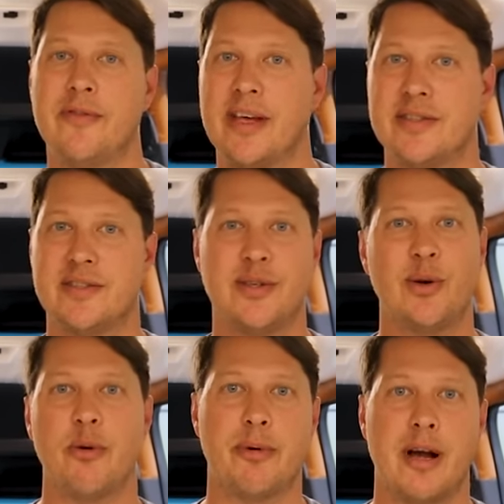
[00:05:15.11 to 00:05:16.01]
We've had
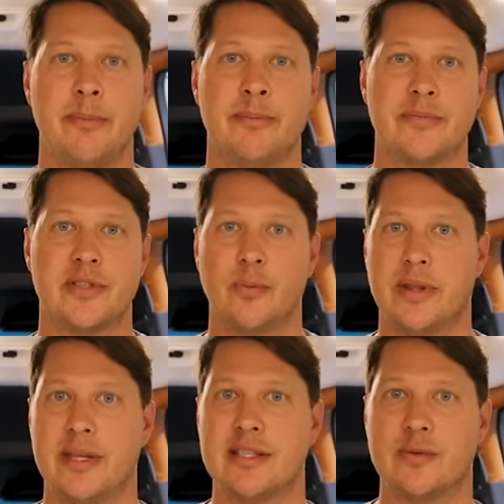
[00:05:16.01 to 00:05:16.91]
zero problems
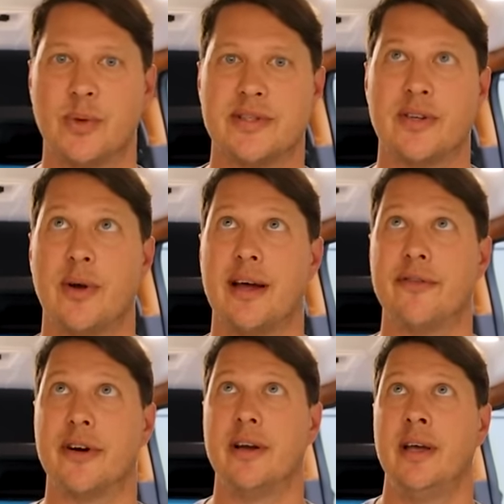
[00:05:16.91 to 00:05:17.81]
with these
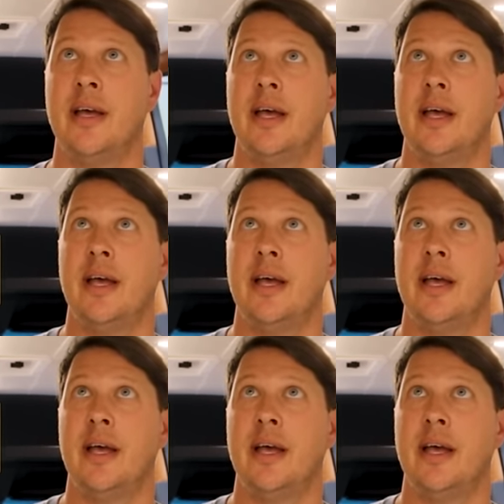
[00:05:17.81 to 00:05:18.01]
whatsoever.